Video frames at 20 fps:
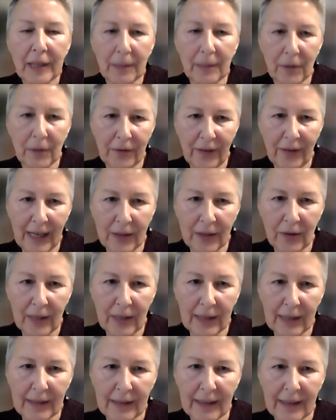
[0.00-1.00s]

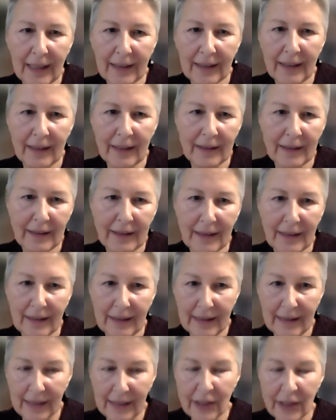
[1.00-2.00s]
refinery that the
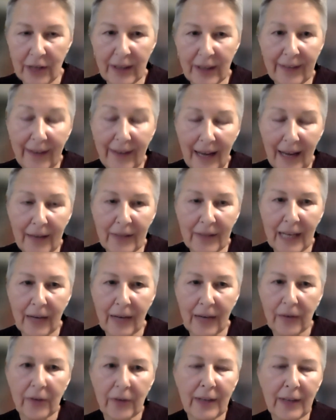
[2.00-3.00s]
Nigerians have now,
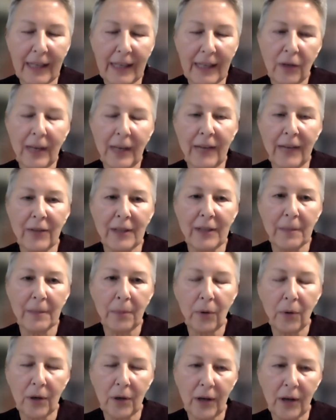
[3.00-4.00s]
so they don't have to
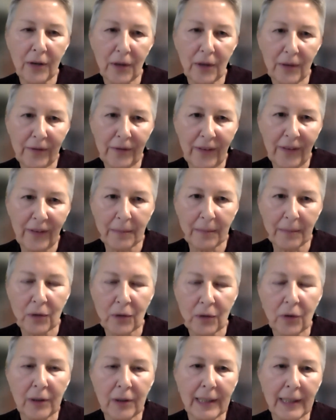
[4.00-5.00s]
import all their refined
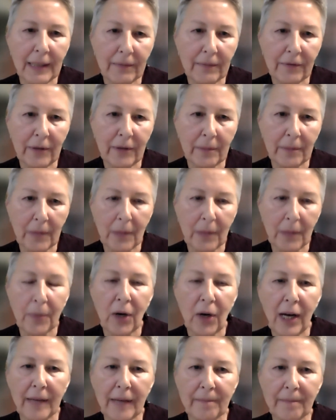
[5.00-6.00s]
petroleum from
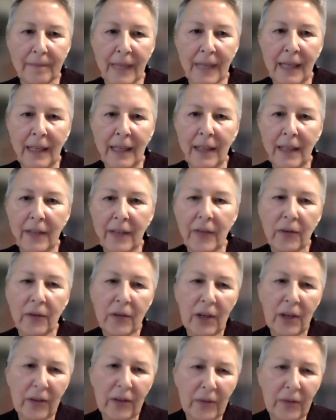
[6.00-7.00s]
abroad. So
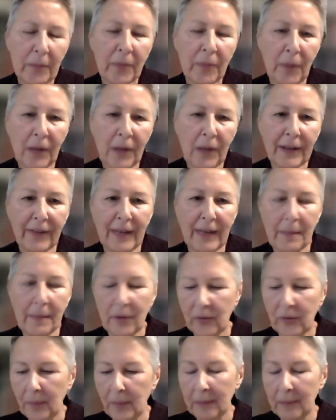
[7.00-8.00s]
there are some small
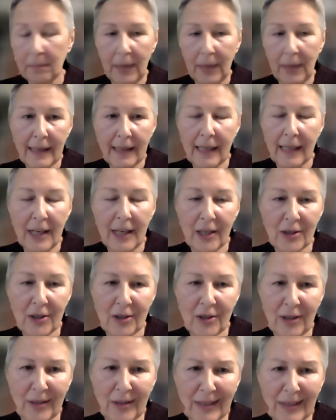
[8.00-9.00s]
examples, but by and large,
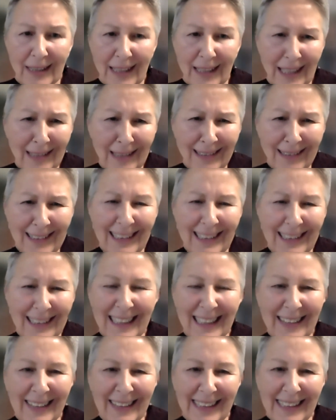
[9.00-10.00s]
I would say, you
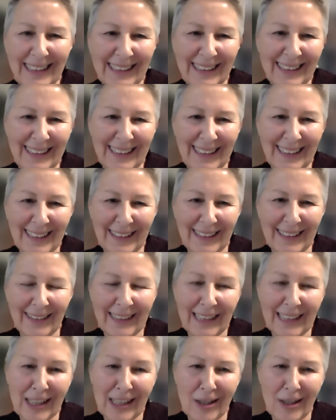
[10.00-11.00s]
know, it's
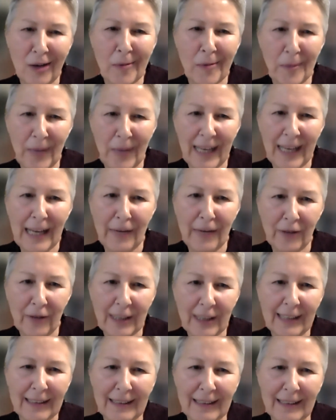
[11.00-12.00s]
really determined by
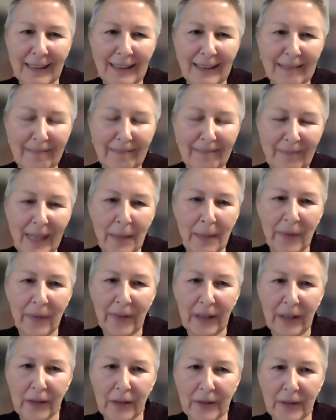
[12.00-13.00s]
Africans
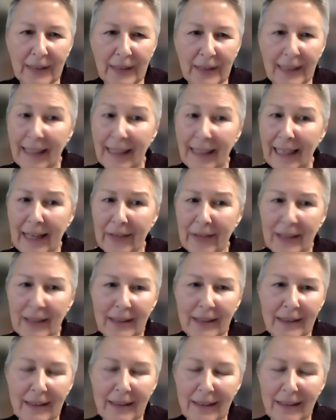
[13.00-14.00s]
themselves, and they haven't
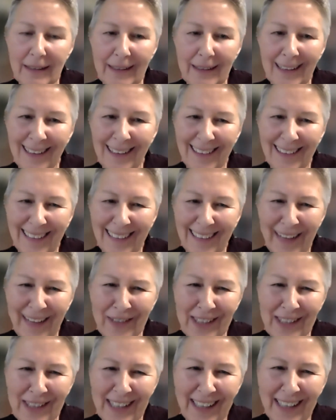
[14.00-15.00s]

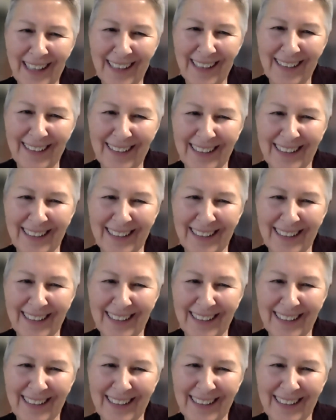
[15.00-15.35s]
done it.